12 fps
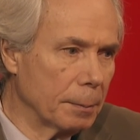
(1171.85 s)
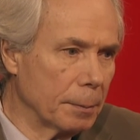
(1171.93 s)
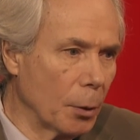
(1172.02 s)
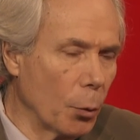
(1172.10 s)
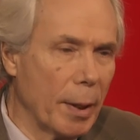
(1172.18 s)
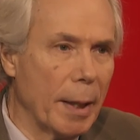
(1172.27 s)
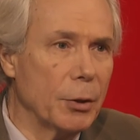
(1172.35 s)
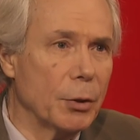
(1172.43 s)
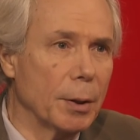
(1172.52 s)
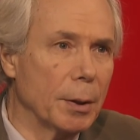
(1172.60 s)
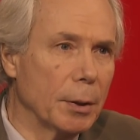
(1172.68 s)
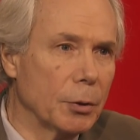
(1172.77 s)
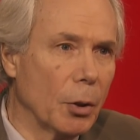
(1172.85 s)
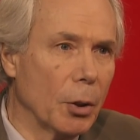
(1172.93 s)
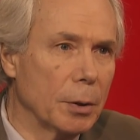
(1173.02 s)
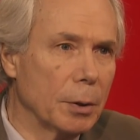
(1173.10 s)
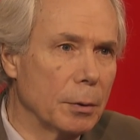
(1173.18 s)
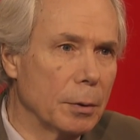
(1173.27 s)
location. It's
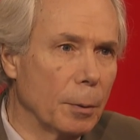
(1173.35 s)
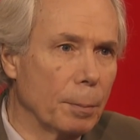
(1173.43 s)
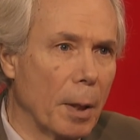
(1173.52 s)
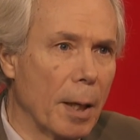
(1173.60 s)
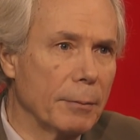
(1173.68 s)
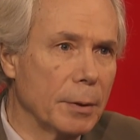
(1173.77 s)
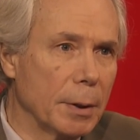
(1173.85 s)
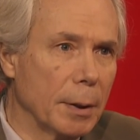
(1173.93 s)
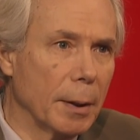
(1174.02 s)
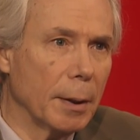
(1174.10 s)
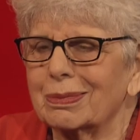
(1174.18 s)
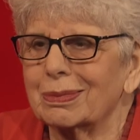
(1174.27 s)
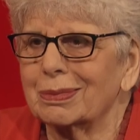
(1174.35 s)
hard, there's no privacy on it.